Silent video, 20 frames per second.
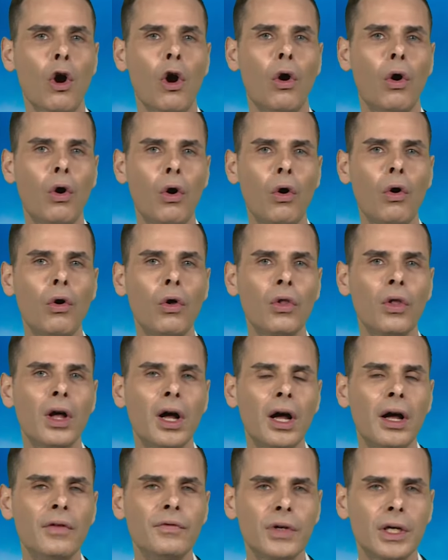
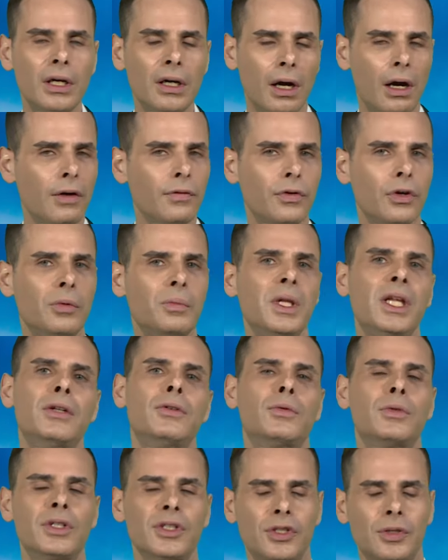whole-of-government
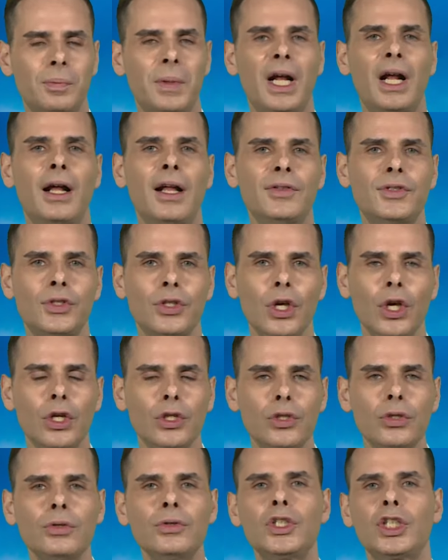response
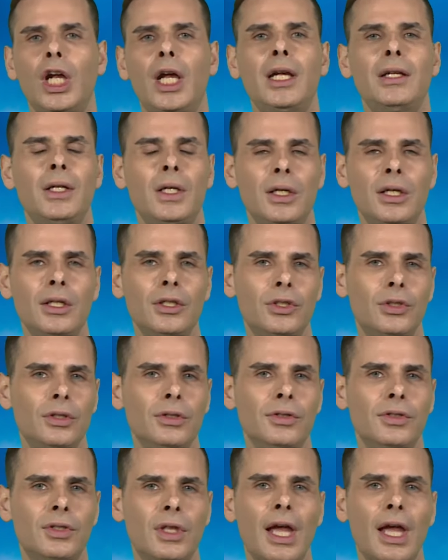to China issues.